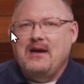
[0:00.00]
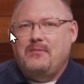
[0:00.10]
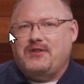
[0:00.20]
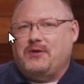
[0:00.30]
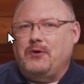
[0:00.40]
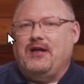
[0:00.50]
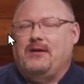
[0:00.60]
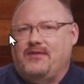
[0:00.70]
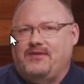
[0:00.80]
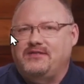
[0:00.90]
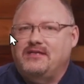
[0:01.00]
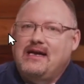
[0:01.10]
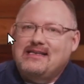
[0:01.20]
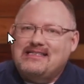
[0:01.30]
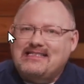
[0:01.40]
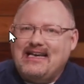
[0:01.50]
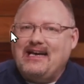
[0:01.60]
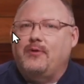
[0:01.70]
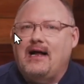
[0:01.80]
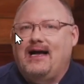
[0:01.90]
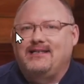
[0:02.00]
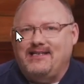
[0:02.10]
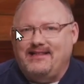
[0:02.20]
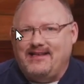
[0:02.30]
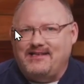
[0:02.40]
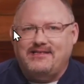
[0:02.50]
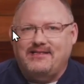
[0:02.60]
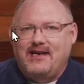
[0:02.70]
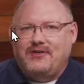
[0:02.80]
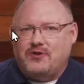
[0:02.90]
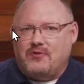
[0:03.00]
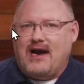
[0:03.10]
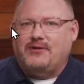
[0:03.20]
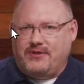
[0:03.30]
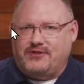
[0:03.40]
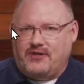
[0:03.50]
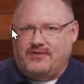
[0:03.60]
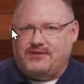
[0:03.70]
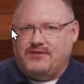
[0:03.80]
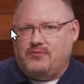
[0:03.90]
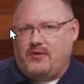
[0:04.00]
But the cool thing about this, synchronizing this directory services.